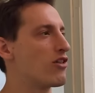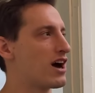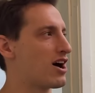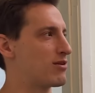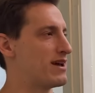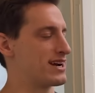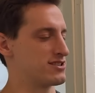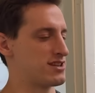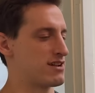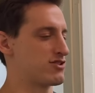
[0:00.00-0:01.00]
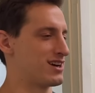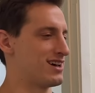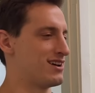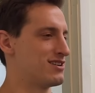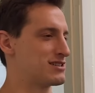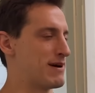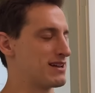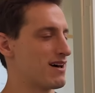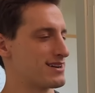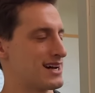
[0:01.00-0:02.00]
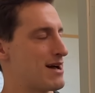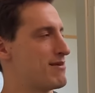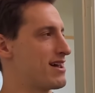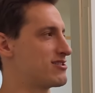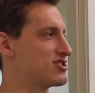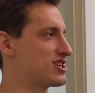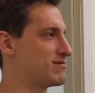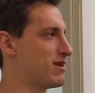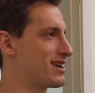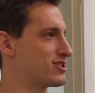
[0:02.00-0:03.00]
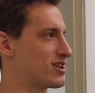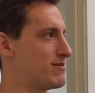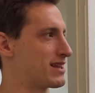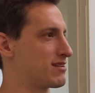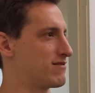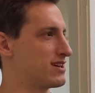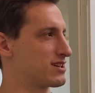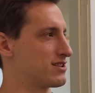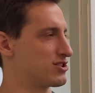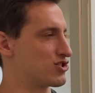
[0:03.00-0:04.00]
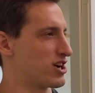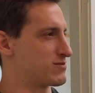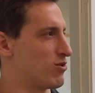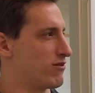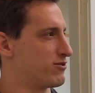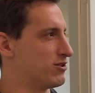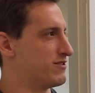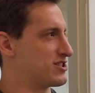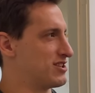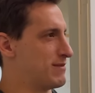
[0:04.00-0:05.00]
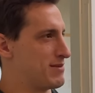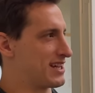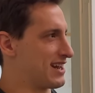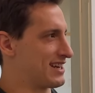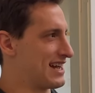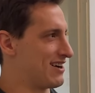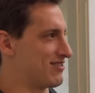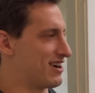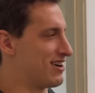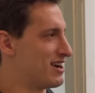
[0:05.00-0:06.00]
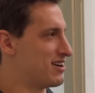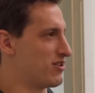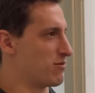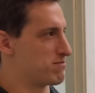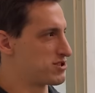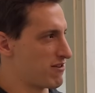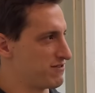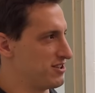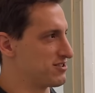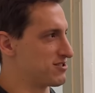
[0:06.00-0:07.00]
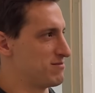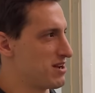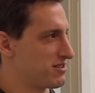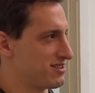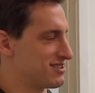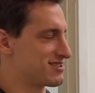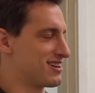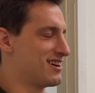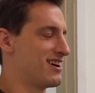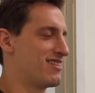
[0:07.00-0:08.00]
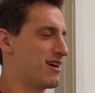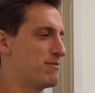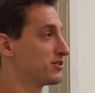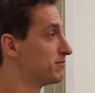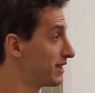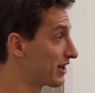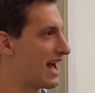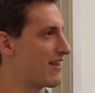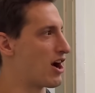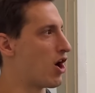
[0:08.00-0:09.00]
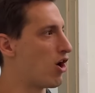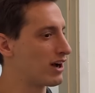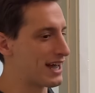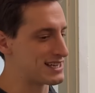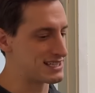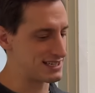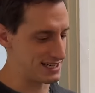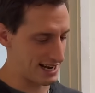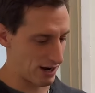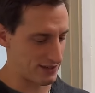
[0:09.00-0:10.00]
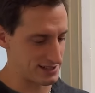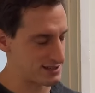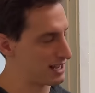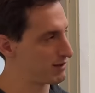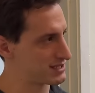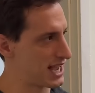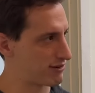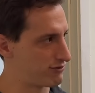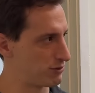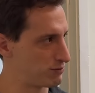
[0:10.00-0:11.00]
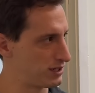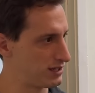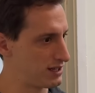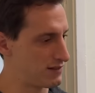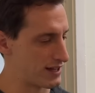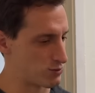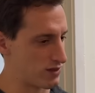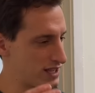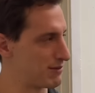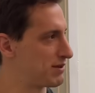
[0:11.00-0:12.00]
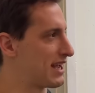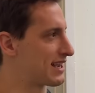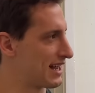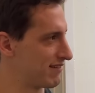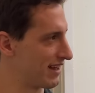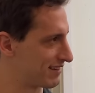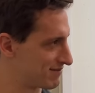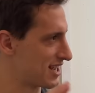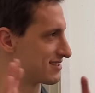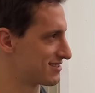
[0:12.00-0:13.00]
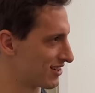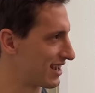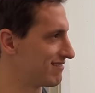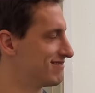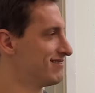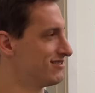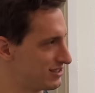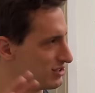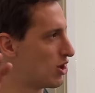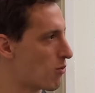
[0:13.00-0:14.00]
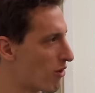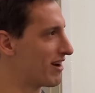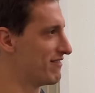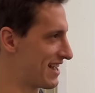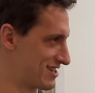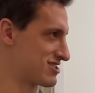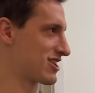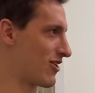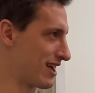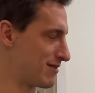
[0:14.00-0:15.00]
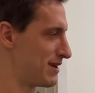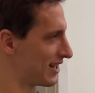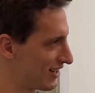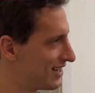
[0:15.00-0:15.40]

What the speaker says: the automakers, instead of trying to spend a lot of time, energy, and money trying to make their trucks more fuel efficient and maybe cutting down their toughness and manliness, they built them bigger. And they all kind of sit now at that same exact footprint. That's where the EPA kind of like says, okay, no more advantages to going any bigger.